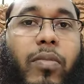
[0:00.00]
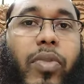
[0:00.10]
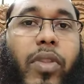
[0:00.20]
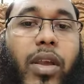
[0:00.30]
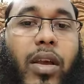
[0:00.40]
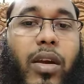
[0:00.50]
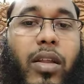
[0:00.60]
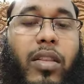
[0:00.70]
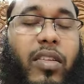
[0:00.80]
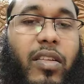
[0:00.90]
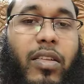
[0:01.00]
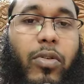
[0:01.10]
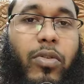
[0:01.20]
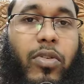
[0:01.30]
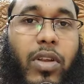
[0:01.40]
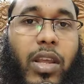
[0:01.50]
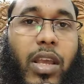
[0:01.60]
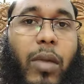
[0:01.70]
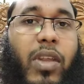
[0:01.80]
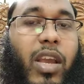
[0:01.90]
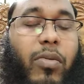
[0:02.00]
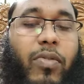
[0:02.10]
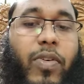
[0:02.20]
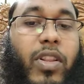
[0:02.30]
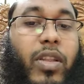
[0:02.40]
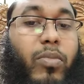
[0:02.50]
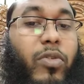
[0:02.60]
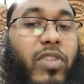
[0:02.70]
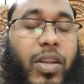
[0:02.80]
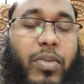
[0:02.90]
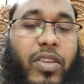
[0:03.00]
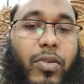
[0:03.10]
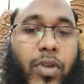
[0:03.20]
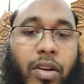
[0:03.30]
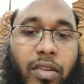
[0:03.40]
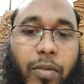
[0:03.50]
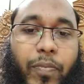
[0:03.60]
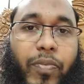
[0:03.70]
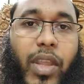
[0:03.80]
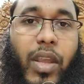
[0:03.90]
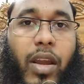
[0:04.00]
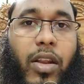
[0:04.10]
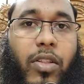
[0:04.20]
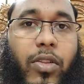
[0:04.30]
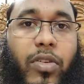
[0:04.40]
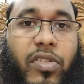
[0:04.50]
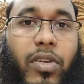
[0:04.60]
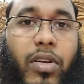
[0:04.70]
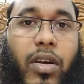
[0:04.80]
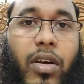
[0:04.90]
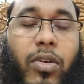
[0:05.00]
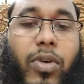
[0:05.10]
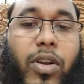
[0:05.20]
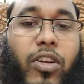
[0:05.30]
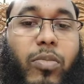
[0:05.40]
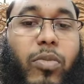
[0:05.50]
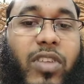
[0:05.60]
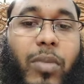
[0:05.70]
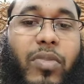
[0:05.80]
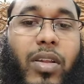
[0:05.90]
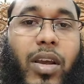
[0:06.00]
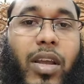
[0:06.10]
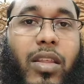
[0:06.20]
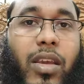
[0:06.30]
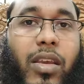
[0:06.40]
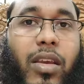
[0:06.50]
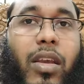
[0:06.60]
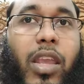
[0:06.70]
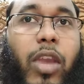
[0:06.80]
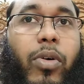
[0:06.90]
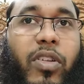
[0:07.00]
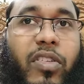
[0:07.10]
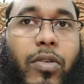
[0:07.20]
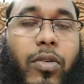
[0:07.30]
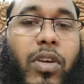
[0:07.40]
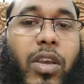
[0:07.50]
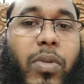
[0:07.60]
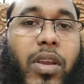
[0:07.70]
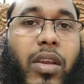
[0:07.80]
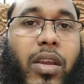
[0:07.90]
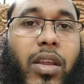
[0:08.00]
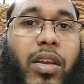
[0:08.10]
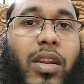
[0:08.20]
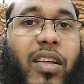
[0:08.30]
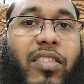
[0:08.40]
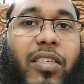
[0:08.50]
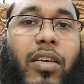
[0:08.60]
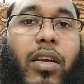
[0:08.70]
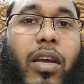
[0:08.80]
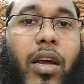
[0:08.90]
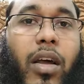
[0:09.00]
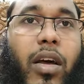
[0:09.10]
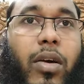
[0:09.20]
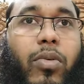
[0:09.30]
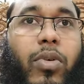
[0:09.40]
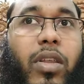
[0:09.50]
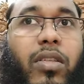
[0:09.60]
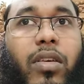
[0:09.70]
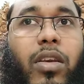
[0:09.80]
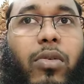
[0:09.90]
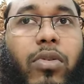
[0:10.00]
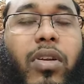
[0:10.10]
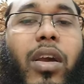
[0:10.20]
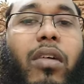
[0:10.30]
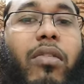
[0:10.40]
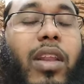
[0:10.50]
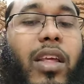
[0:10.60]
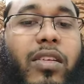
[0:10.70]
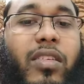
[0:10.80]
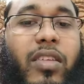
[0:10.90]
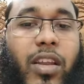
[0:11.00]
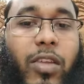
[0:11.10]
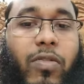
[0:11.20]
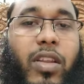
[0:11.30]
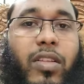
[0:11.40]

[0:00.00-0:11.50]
This is usually applicable for the Muslim students, and those who are non-Muslims, I think you are also keeping in touch with your religious activities at this